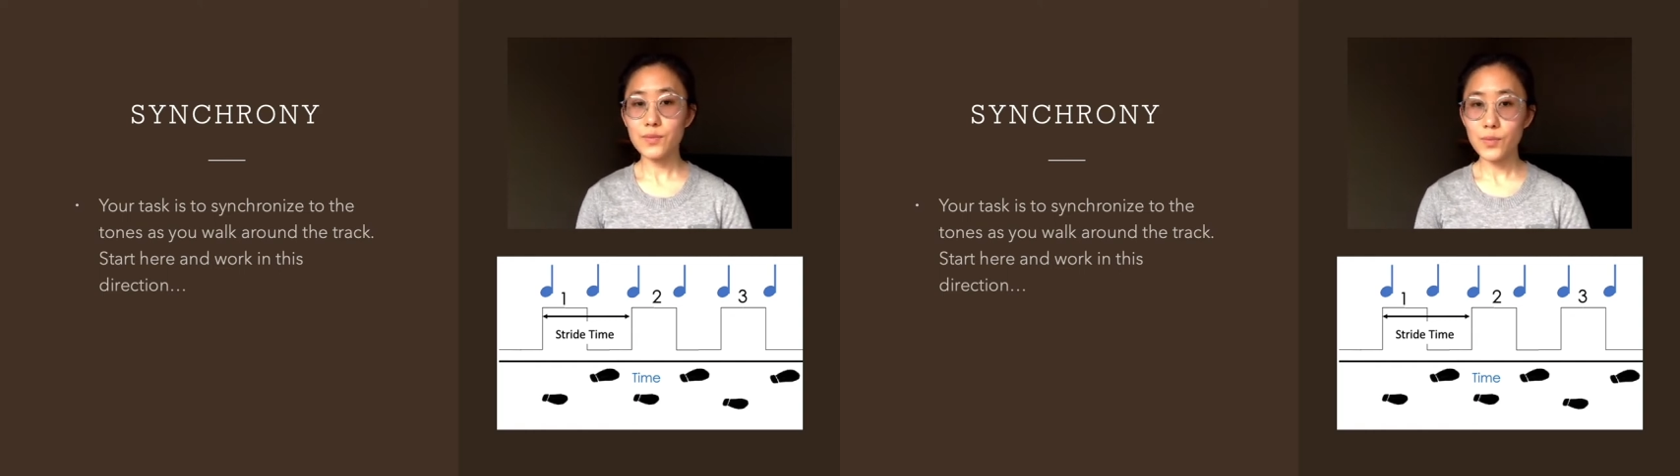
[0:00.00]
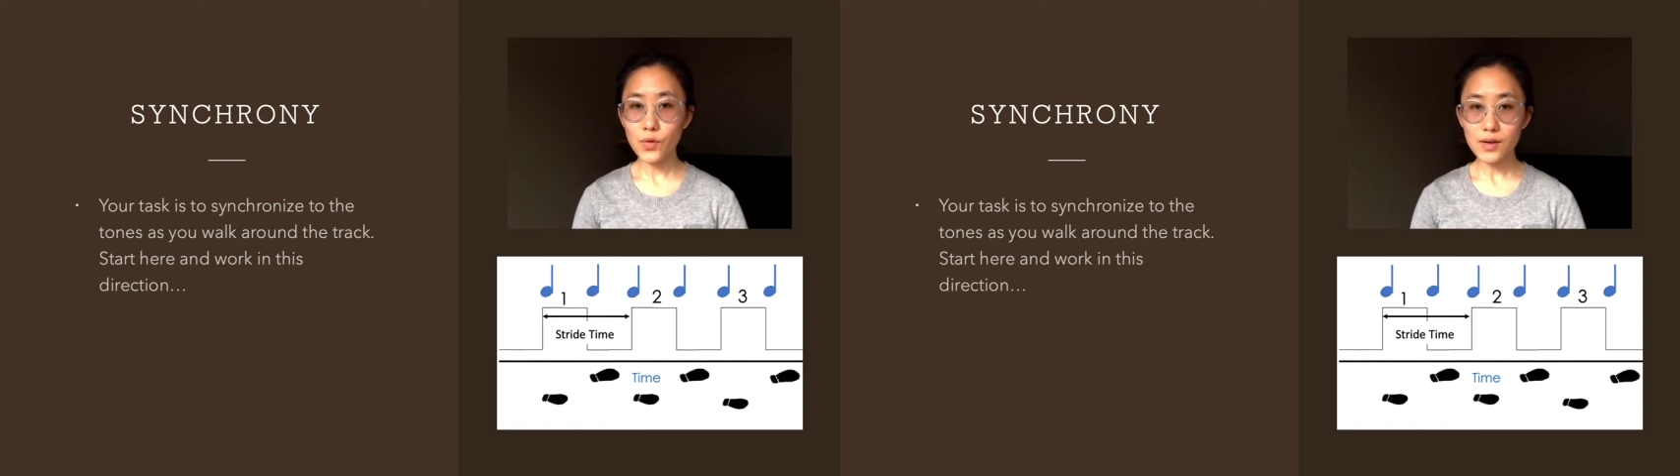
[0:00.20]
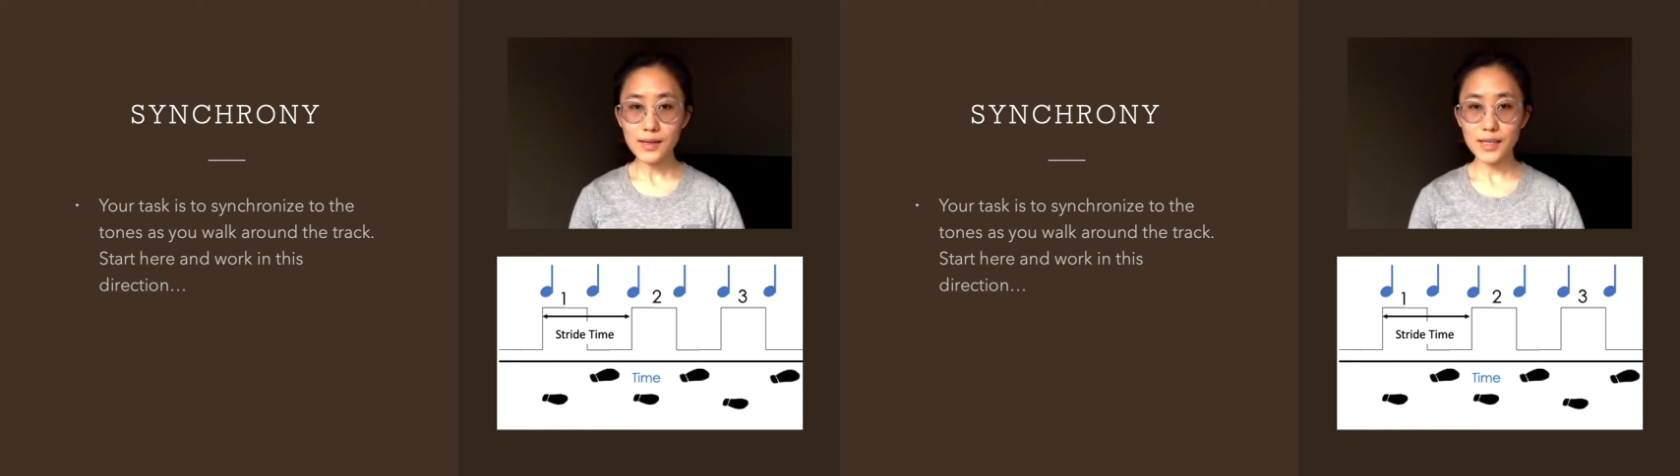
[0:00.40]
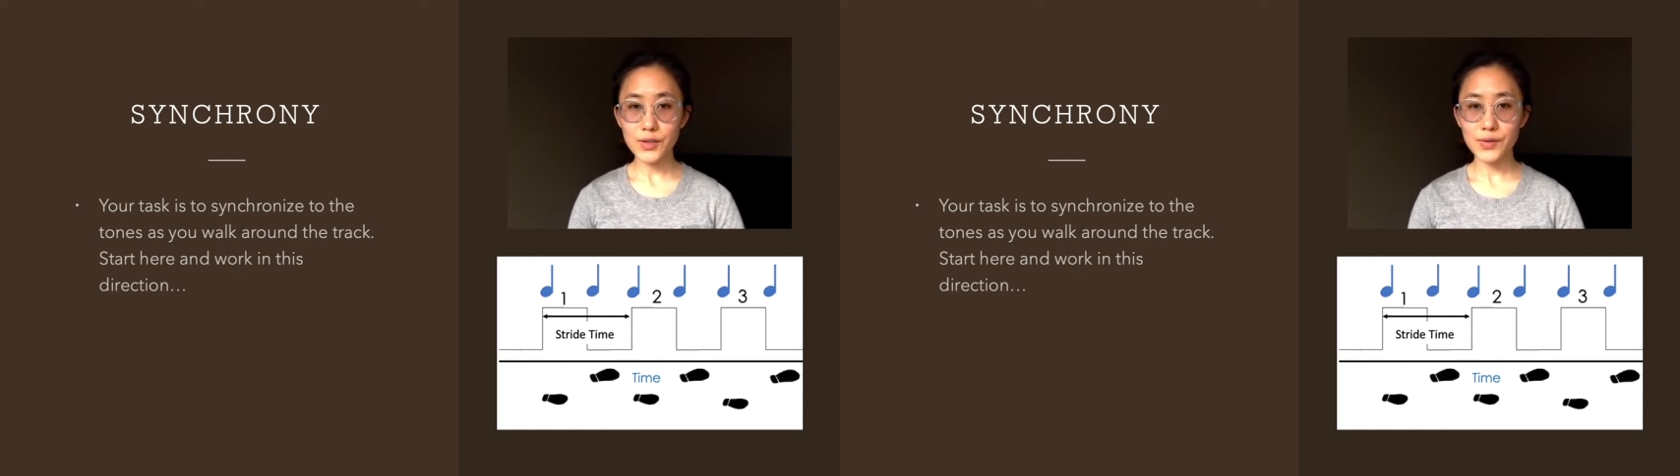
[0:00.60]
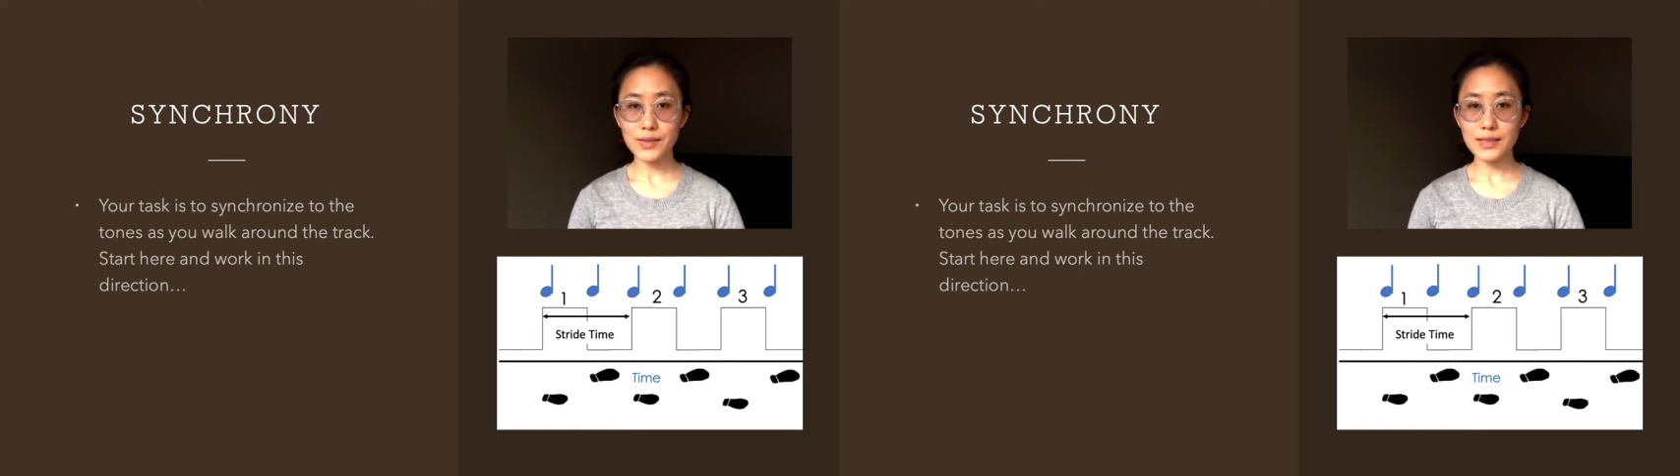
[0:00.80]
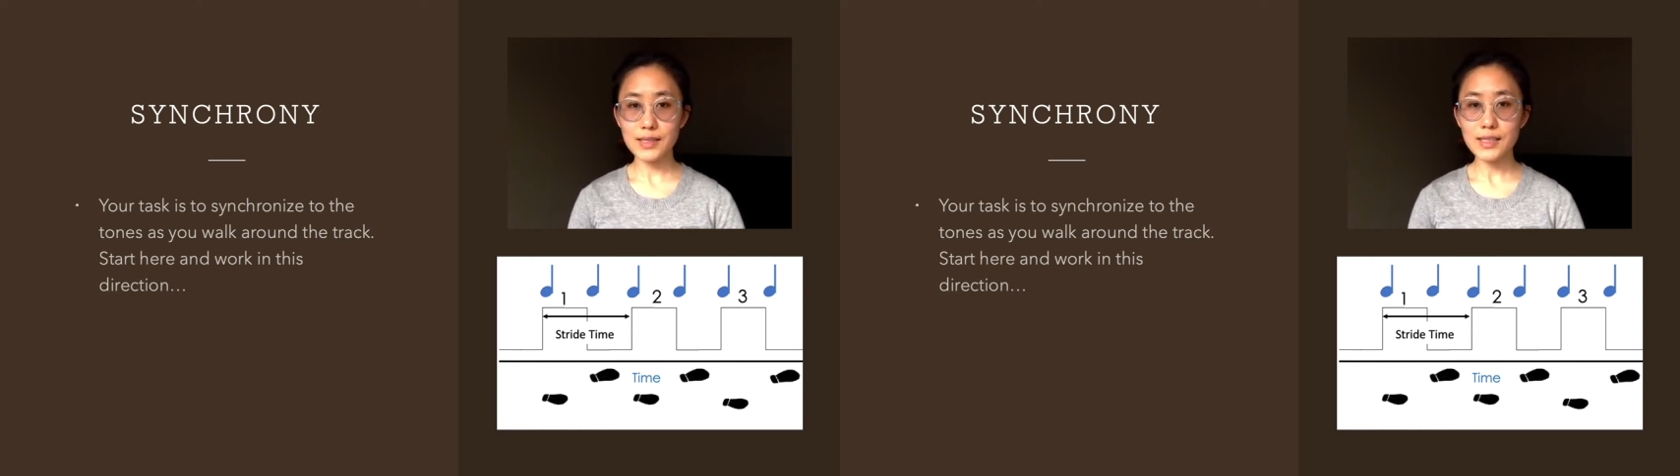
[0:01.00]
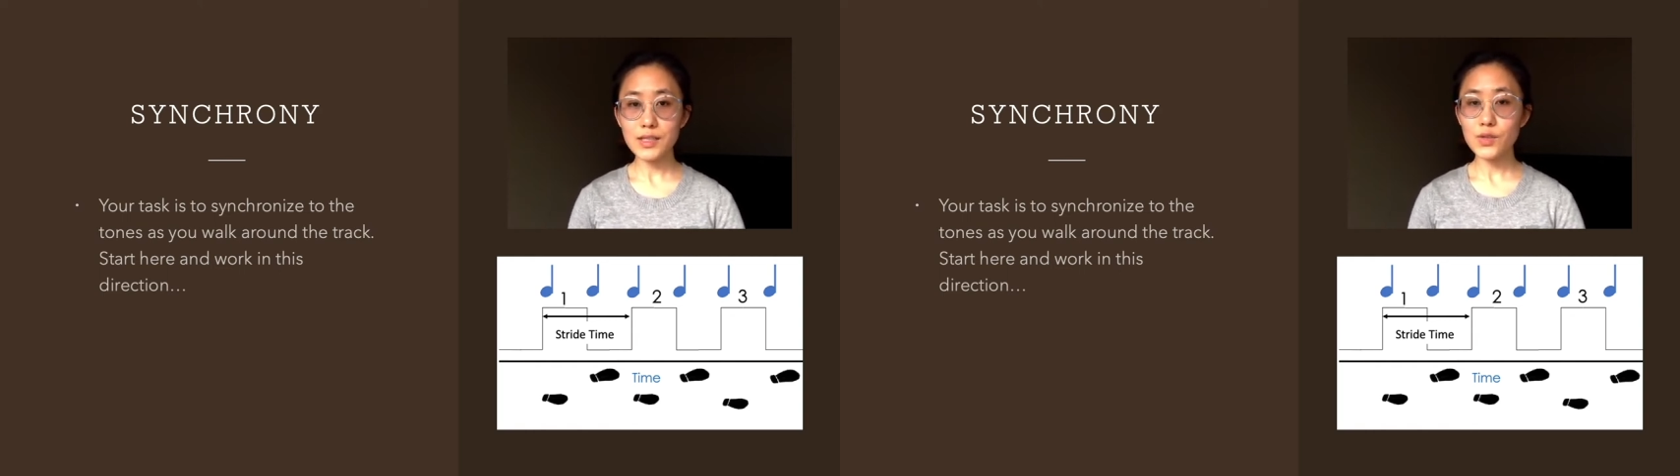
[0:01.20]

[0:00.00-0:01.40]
more accurately